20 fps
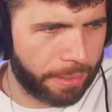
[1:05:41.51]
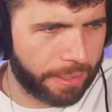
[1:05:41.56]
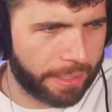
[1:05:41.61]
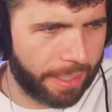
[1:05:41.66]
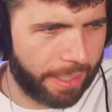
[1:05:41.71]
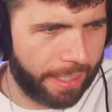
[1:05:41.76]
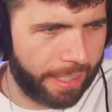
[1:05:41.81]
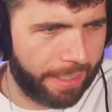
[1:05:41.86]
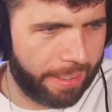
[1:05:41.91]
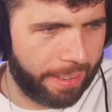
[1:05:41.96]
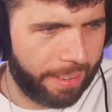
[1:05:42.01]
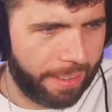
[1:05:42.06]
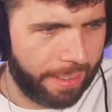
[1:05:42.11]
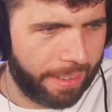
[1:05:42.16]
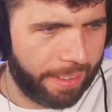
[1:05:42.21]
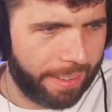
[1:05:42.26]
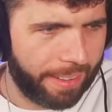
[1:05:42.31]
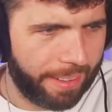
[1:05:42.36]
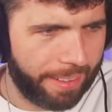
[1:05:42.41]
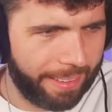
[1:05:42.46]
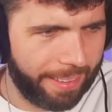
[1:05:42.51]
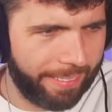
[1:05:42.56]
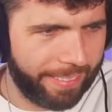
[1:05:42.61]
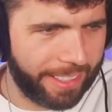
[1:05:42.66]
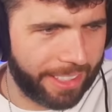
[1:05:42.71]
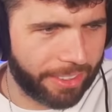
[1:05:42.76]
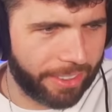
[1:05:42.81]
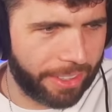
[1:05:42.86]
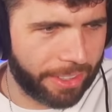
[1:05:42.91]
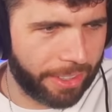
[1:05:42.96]
sign. I
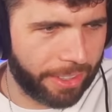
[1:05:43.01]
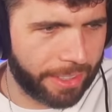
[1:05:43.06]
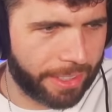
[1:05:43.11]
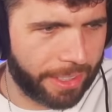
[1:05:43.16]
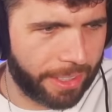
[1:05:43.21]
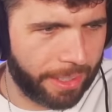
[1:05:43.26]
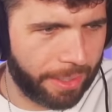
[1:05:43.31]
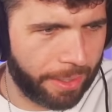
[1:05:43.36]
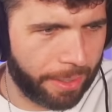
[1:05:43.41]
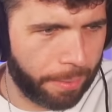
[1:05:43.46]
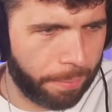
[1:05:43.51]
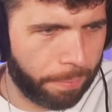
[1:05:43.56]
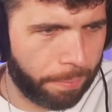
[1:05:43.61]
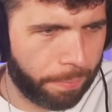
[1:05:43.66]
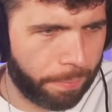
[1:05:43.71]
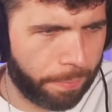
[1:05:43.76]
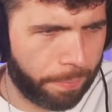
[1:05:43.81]
think a screenshot to your